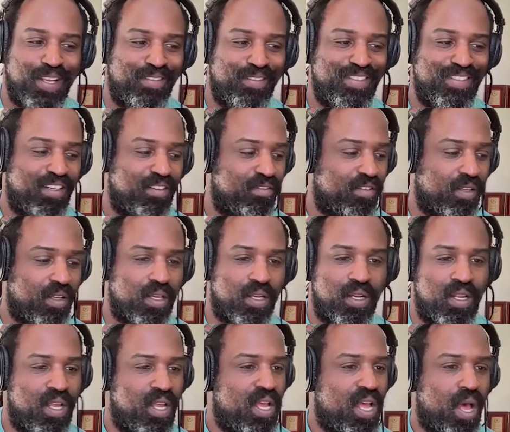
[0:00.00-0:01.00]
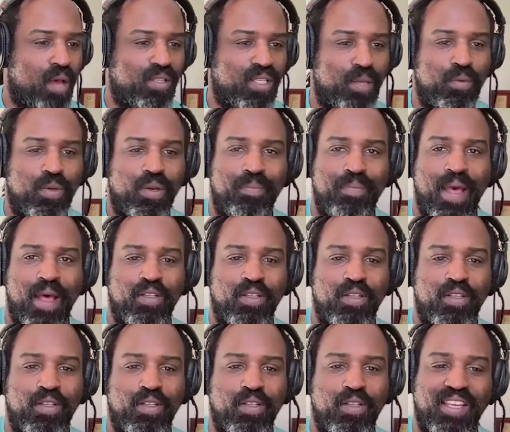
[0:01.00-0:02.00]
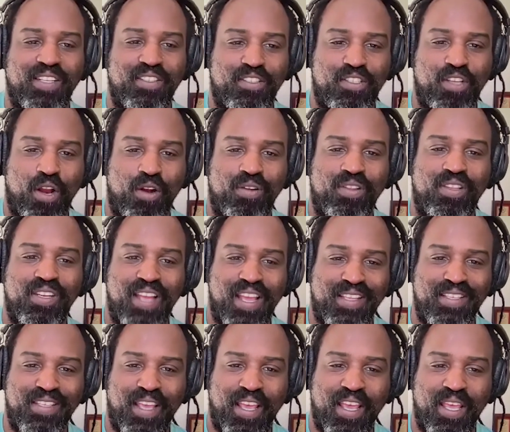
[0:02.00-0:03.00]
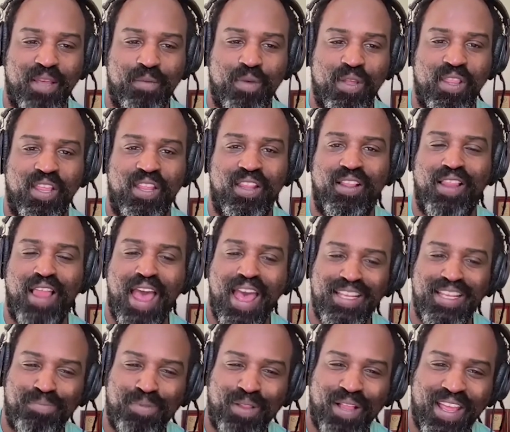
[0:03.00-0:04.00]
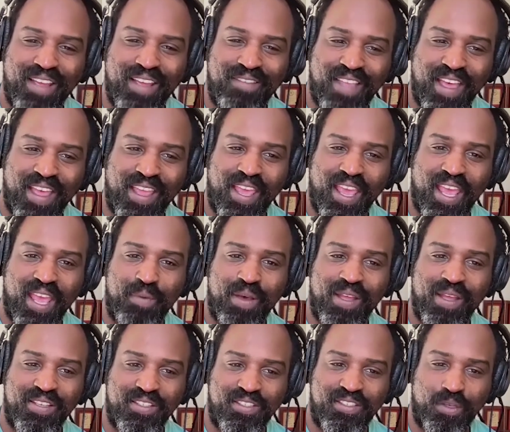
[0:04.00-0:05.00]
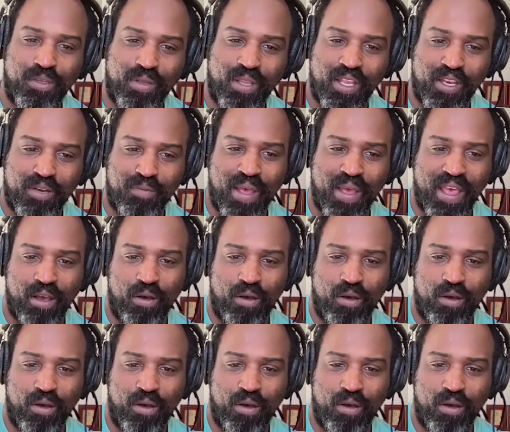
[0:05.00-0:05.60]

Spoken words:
son of a gun. I was able to bounce back and start the next game, and then the last play of that game, I dislocated my